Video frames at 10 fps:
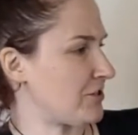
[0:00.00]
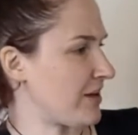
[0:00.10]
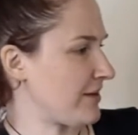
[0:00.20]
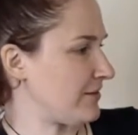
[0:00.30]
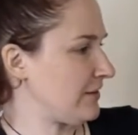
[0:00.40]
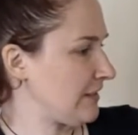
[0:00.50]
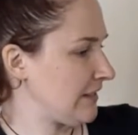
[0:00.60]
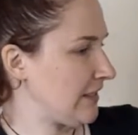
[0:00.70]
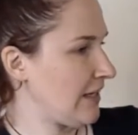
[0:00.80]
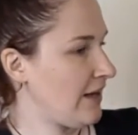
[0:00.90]
now,
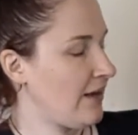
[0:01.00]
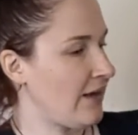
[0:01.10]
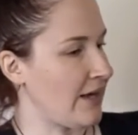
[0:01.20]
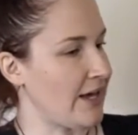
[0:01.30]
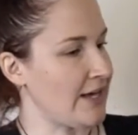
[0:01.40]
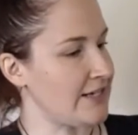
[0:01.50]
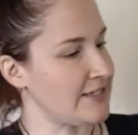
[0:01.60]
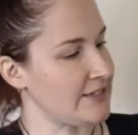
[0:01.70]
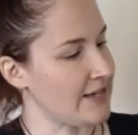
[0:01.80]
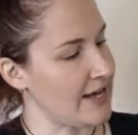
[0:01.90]
and
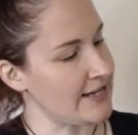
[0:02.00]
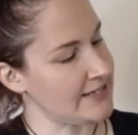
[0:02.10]
it's got